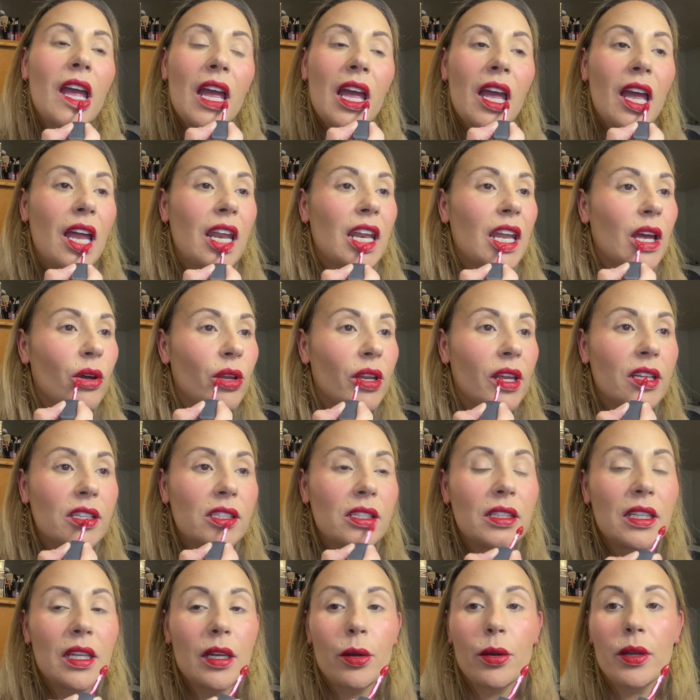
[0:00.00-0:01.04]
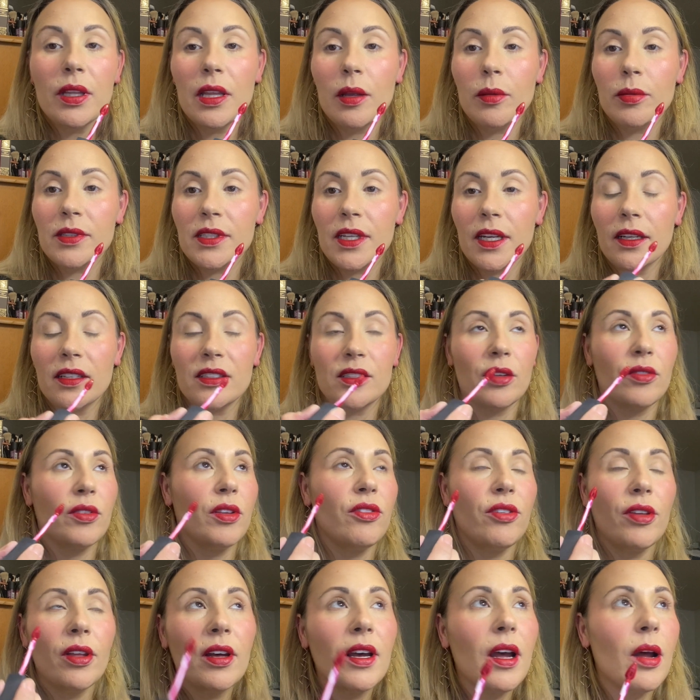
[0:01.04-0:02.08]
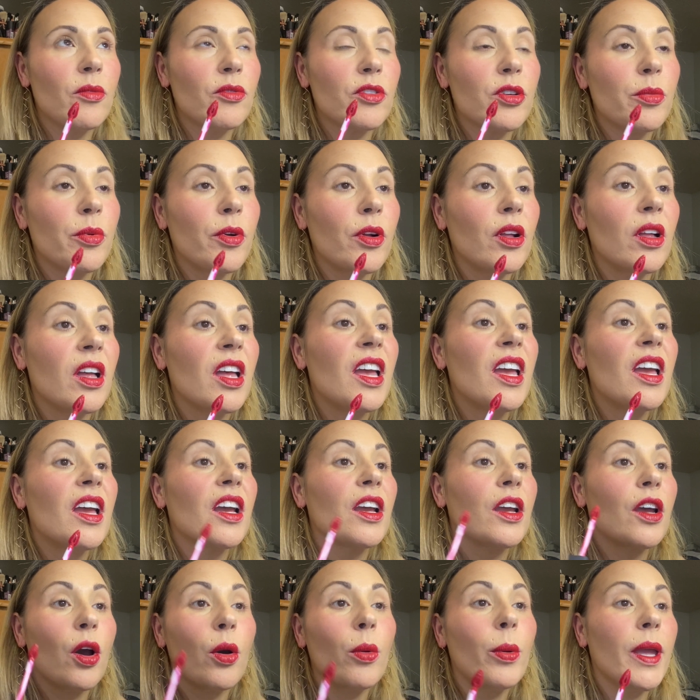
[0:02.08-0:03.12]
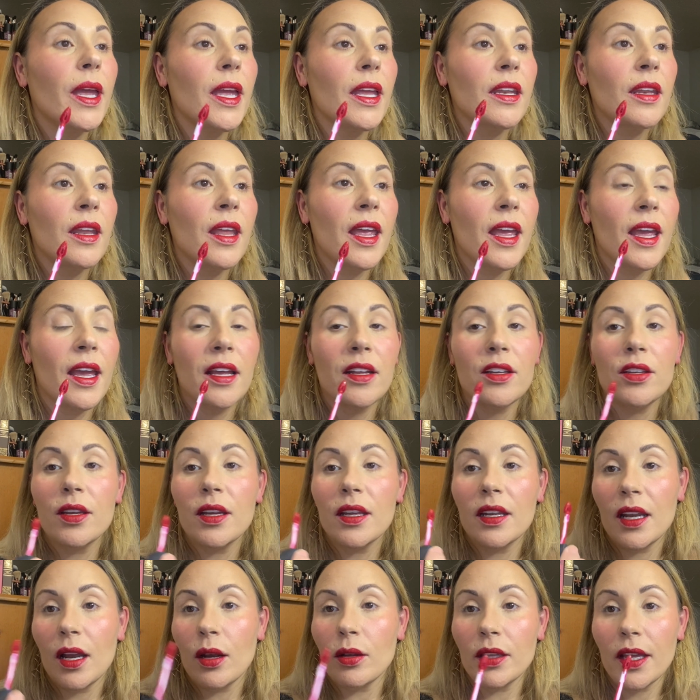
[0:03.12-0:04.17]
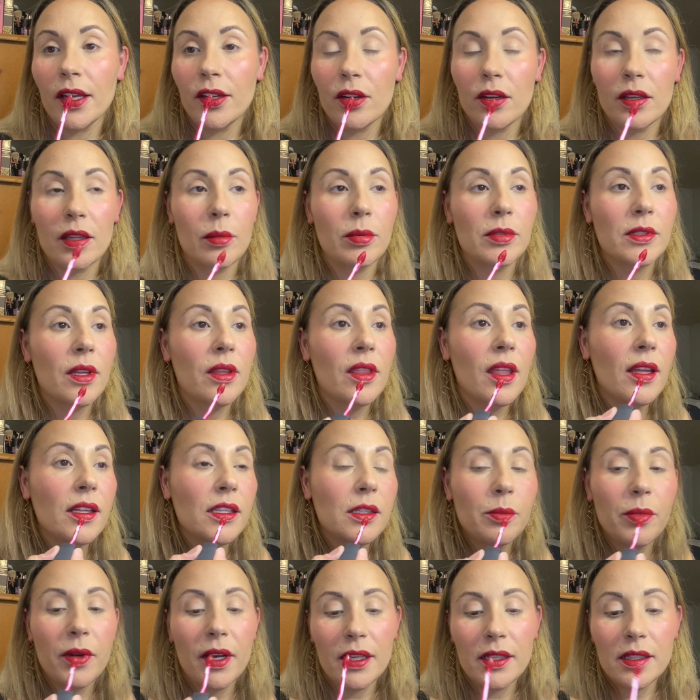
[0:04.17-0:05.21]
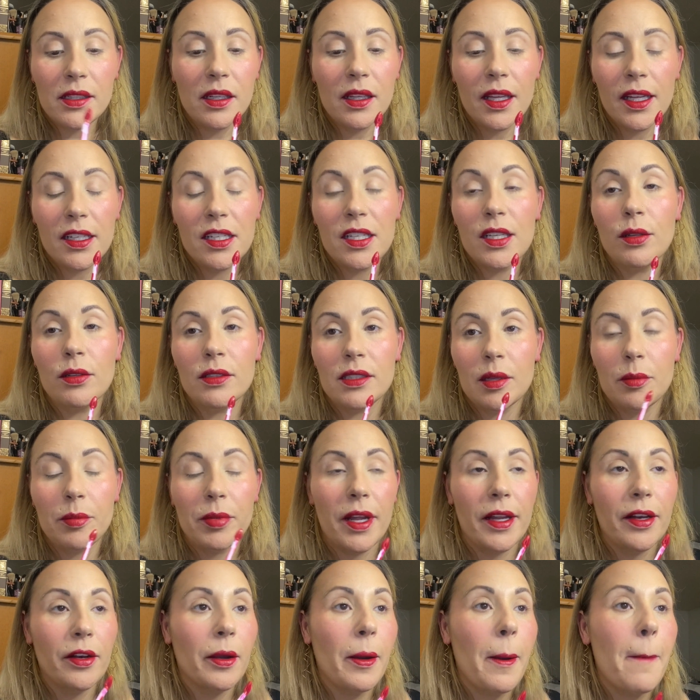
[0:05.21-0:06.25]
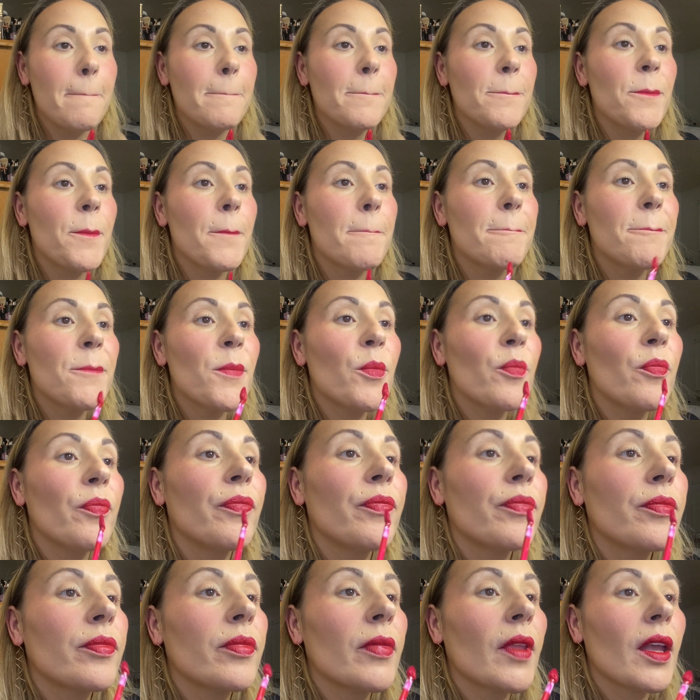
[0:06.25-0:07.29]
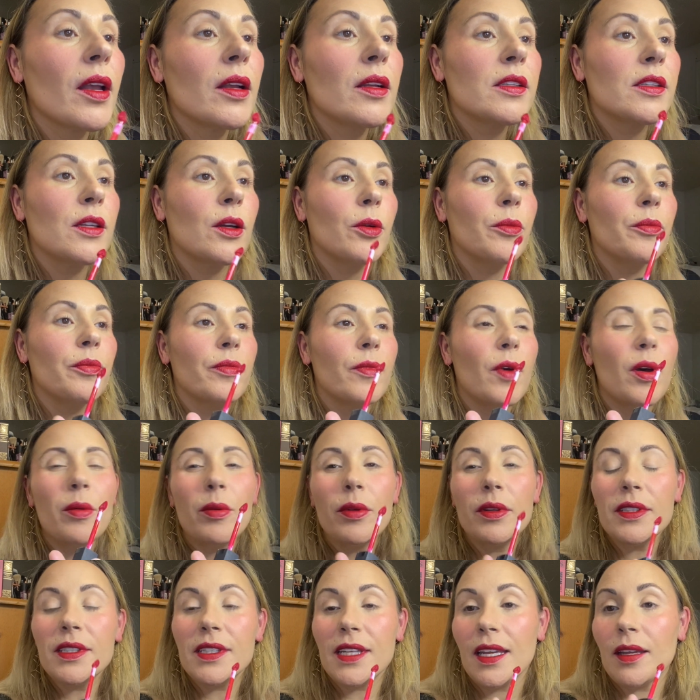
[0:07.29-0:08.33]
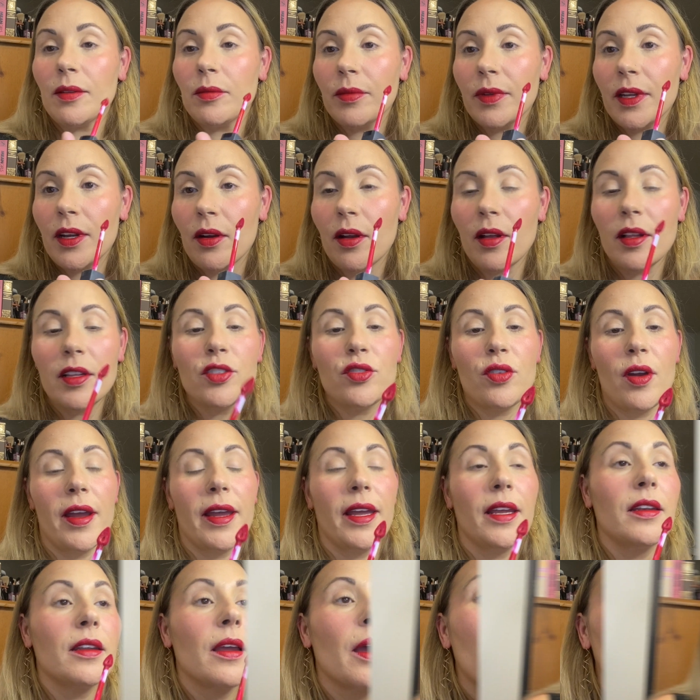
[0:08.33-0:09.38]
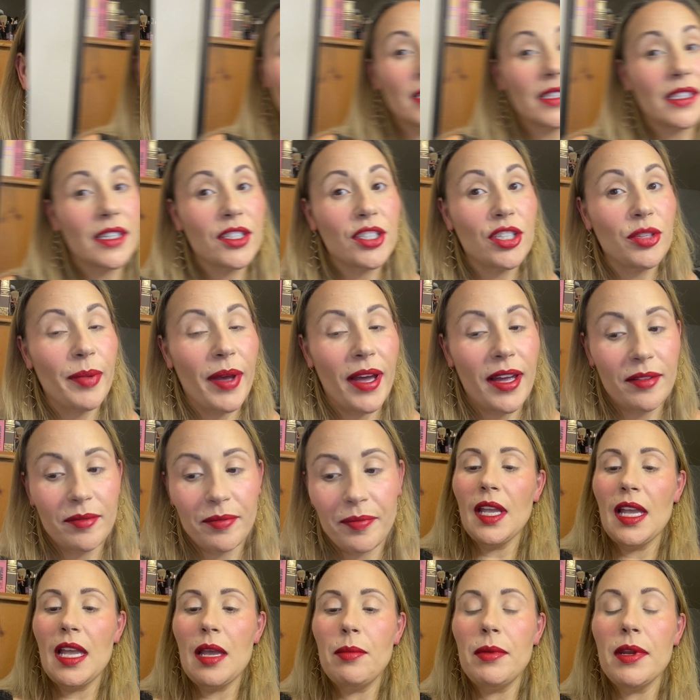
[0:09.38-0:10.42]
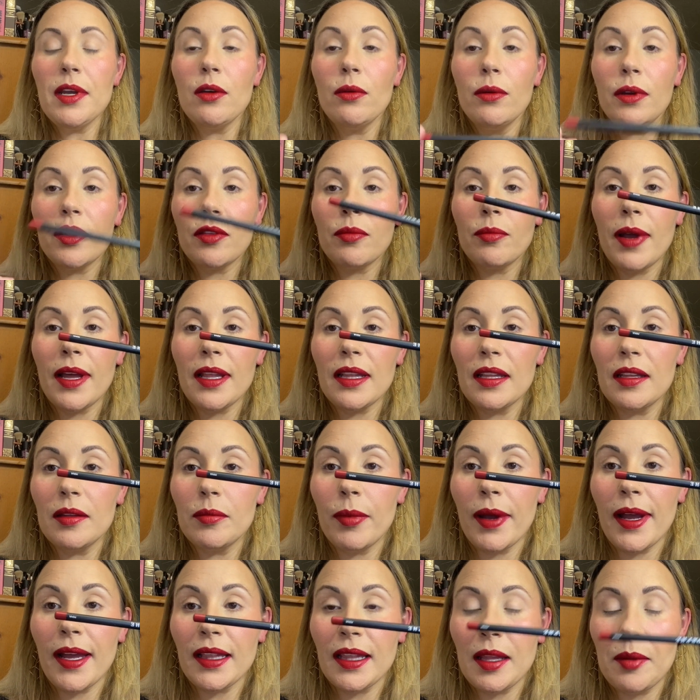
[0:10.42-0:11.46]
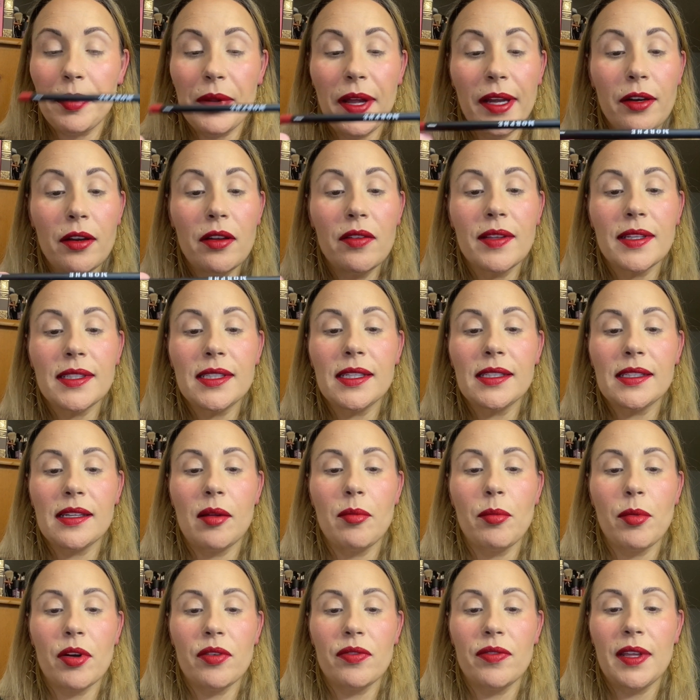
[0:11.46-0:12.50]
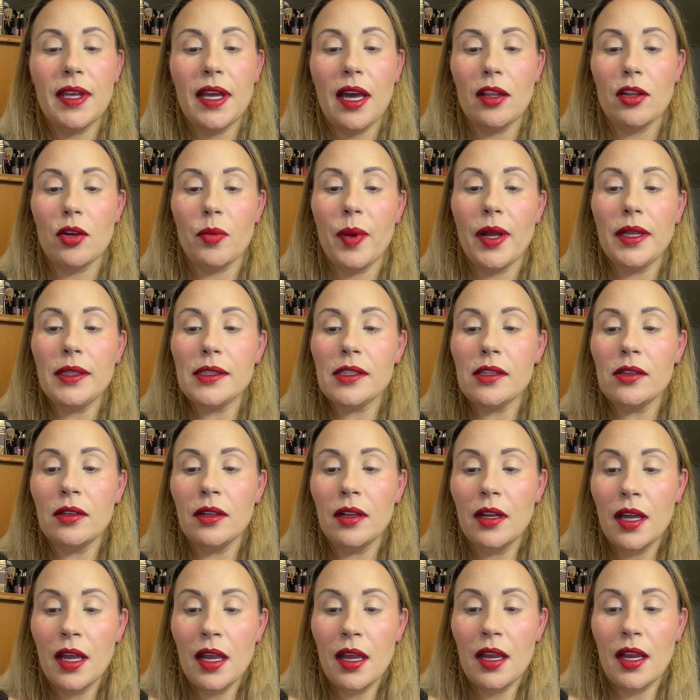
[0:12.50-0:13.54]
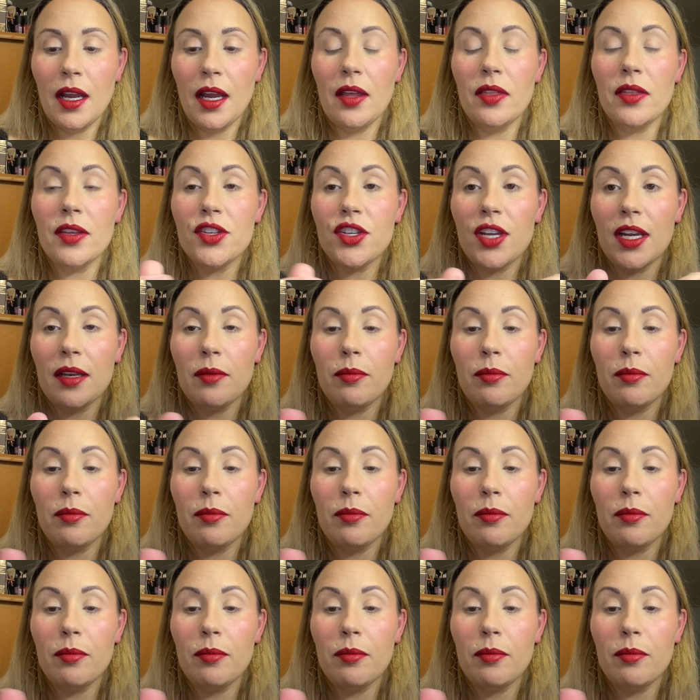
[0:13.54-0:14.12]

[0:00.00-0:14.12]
And now it's a liquid lipstick, so if you feel comfortable, go in and you can outline your lips with this, but I still like to use lip liner. So we'll see. Here, I'll try it. That's not too bad. I'm going to go with my lip liner. This is a Morphe color pencil in the shade